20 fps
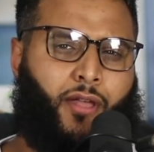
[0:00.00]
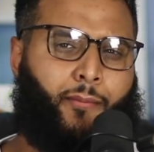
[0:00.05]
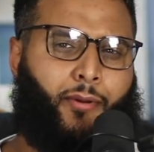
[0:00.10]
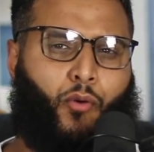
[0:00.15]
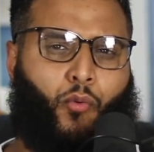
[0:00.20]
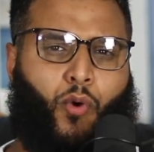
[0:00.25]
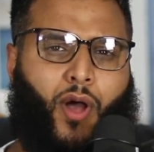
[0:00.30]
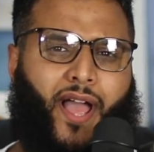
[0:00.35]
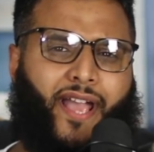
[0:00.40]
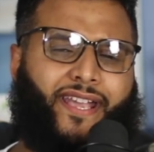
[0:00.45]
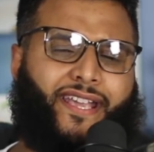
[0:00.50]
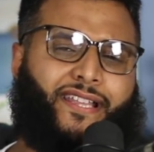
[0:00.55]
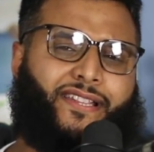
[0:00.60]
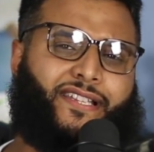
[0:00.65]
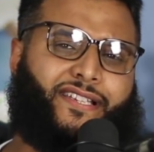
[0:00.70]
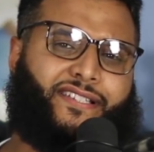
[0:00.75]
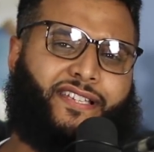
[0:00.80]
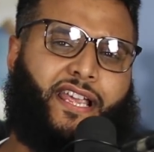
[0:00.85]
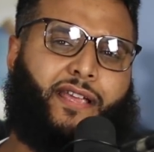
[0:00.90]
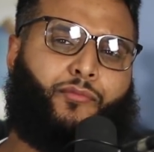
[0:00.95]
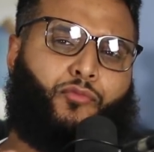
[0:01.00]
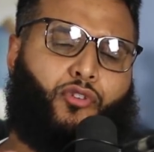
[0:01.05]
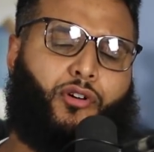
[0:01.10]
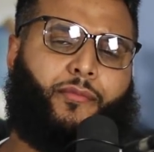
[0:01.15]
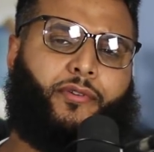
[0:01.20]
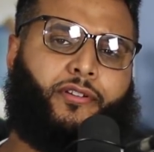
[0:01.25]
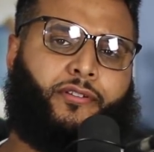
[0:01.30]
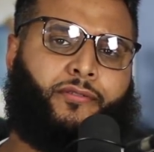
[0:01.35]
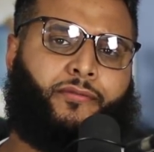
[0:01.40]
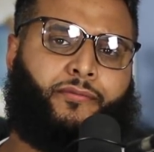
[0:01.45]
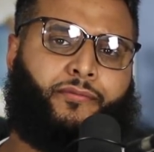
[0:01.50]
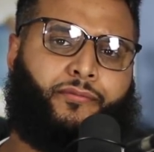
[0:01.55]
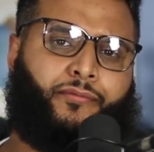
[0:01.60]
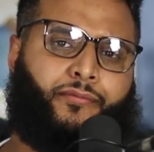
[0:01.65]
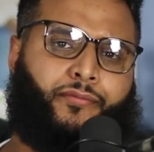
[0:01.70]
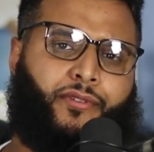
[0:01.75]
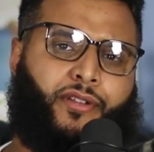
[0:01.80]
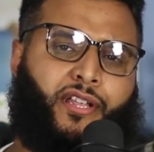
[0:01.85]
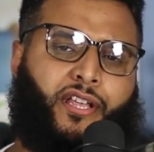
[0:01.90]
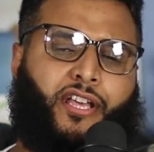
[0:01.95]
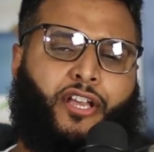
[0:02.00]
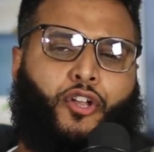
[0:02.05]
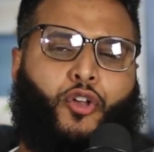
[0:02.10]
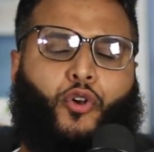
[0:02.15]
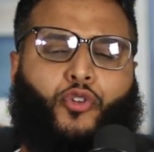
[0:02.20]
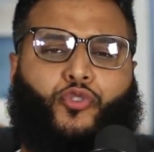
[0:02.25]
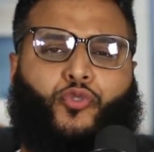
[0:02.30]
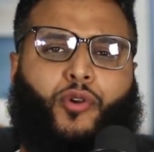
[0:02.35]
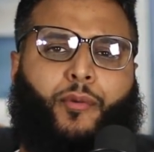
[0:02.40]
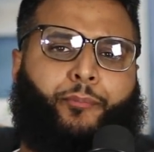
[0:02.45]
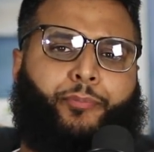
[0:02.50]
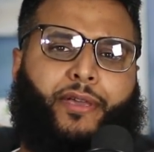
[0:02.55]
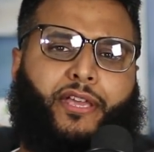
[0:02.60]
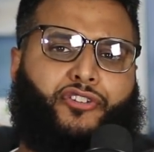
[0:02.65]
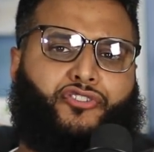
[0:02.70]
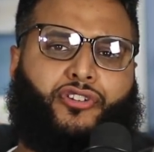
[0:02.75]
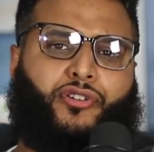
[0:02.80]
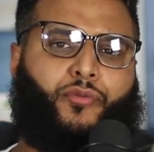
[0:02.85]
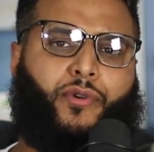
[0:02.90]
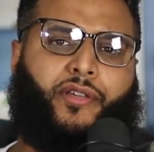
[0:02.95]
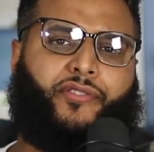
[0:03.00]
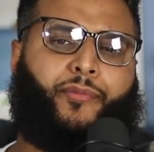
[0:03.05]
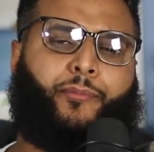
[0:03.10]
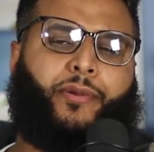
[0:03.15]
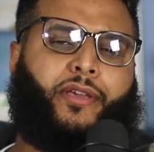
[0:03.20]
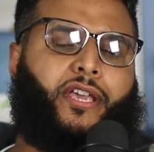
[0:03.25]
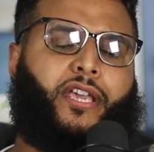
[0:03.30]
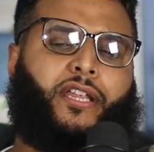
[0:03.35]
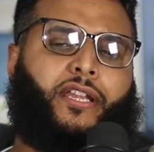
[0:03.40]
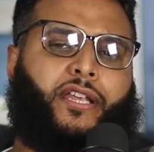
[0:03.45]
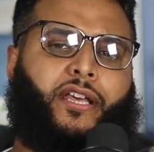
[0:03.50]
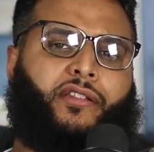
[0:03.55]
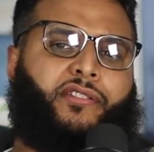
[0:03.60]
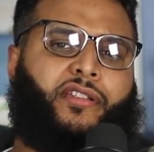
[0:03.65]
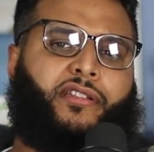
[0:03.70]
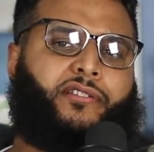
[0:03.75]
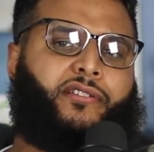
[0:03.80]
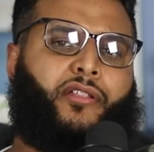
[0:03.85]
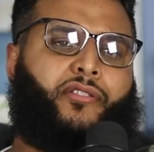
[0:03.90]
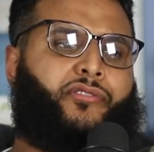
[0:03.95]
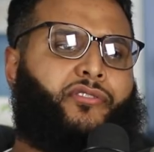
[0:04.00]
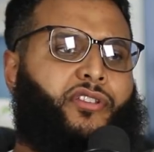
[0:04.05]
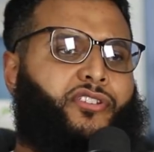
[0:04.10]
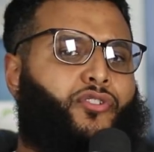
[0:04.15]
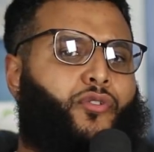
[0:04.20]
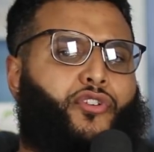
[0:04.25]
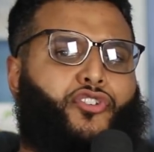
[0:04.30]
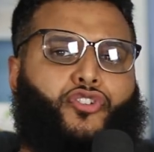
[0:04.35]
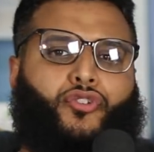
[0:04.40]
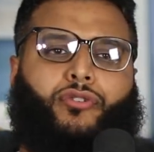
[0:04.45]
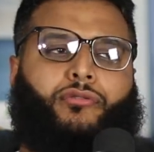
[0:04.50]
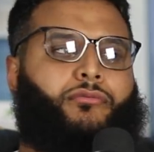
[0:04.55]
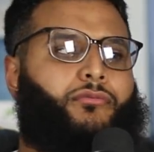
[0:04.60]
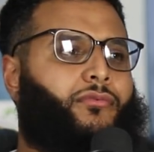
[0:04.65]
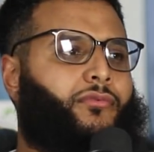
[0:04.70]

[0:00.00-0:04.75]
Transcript: But why can the same woman go to a beach and wear the bikini and there's no issue?